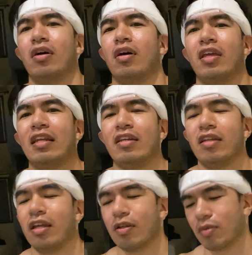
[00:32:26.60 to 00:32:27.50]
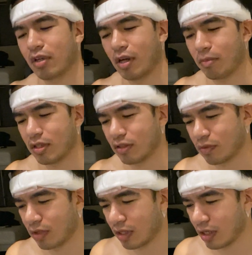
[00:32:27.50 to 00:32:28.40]
inundated with comments
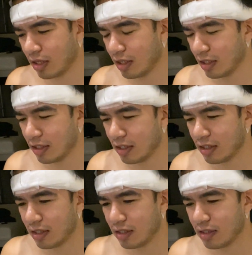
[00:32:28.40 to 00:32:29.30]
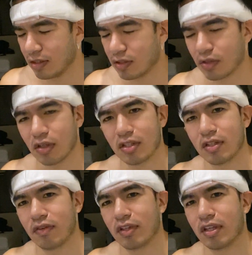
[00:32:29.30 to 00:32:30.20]
and whatnot. So let's
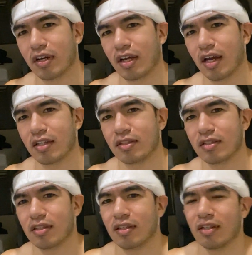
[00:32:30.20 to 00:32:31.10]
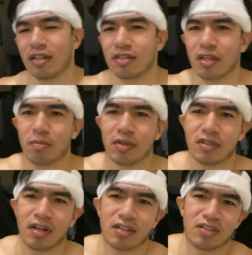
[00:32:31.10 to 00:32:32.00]
leave it there, guys. Let's keep in
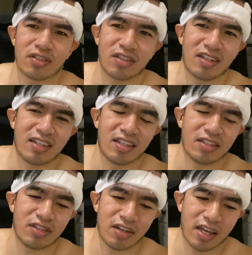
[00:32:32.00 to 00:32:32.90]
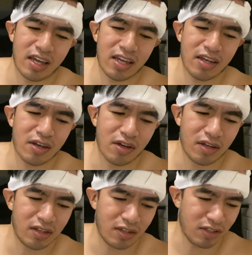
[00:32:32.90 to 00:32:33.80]
touch. Today
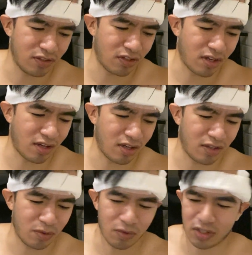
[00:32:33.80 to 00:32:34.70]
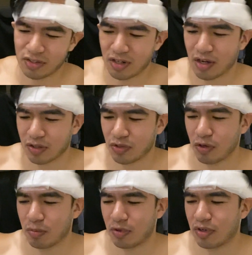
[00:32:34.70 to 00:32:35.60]
is,
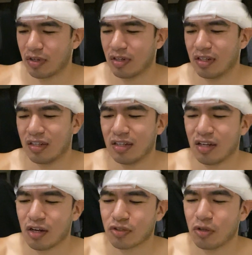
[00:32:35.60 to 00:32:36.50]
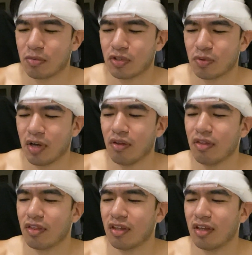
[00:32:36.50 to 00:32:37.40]
October 12th,